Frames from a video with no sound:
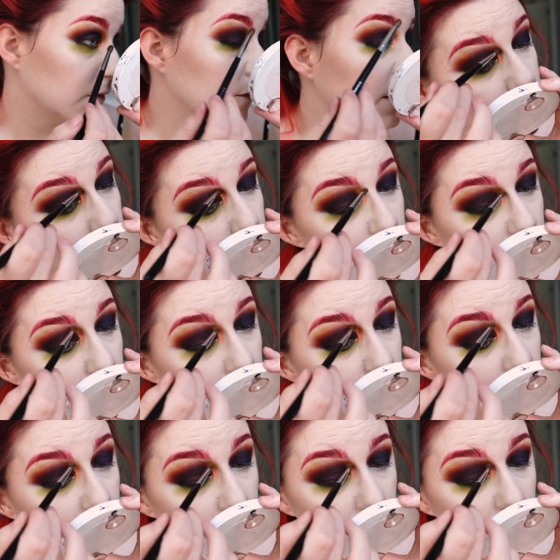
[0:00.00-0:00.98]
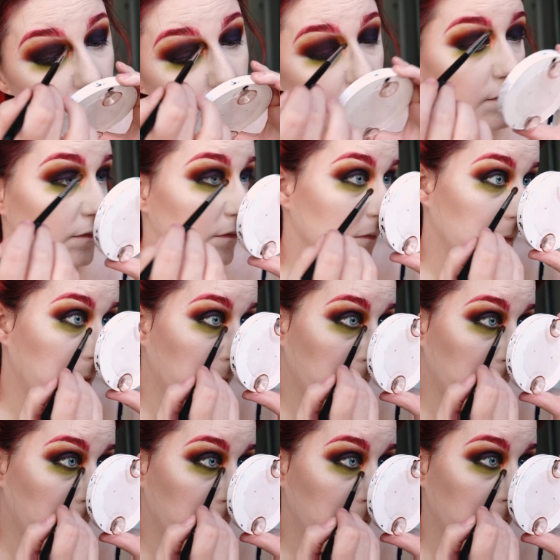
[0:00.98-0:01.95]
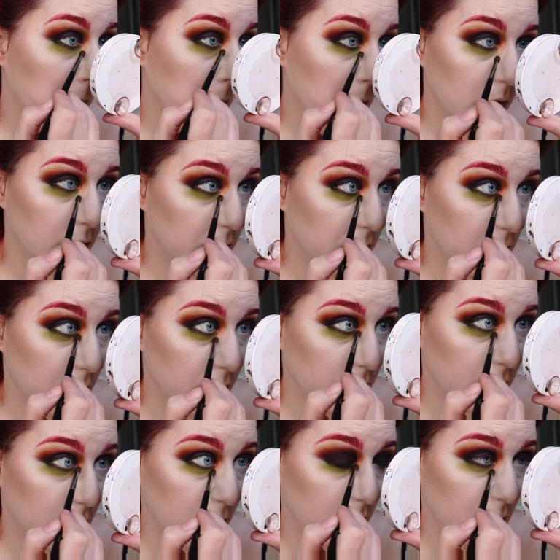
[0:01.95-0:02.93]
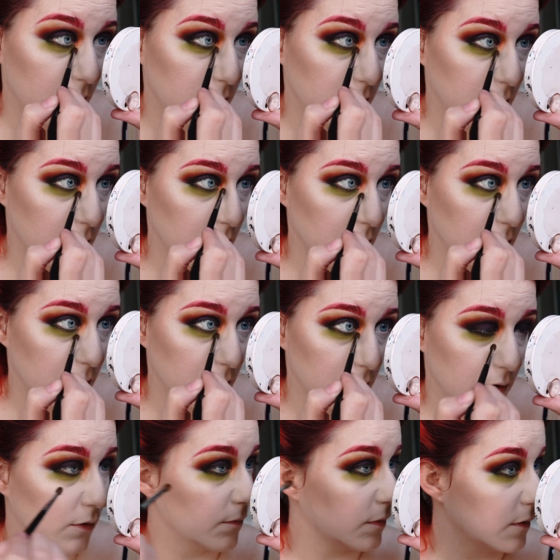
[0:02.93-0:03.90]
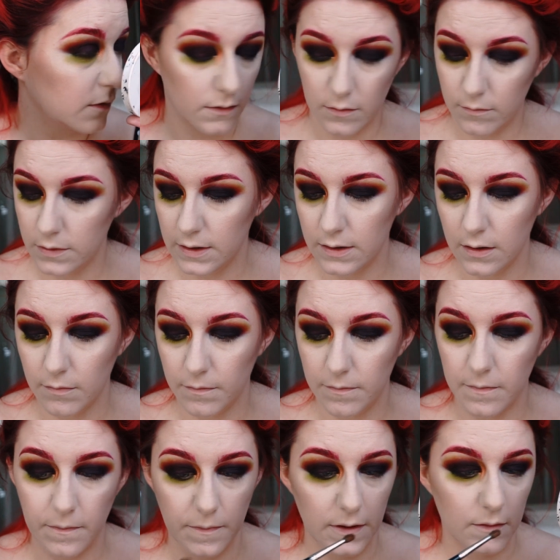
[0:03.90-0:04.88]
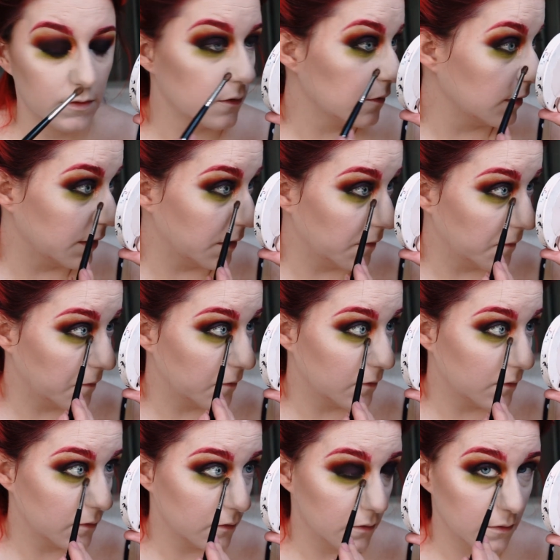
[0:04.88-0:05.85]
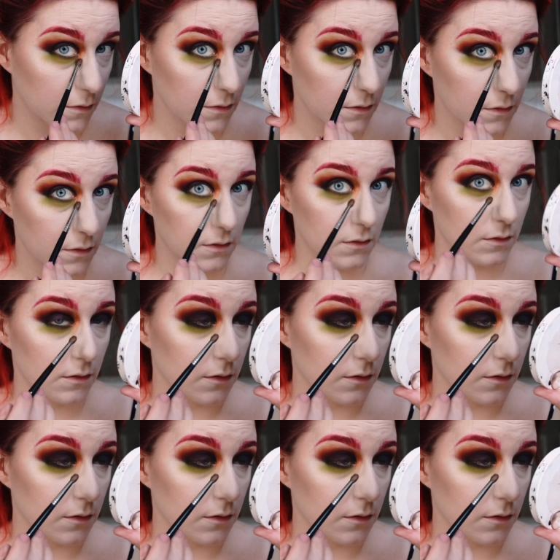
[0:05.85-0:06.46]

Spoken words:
load it up, and then connect that with my orange here and bring that up as well.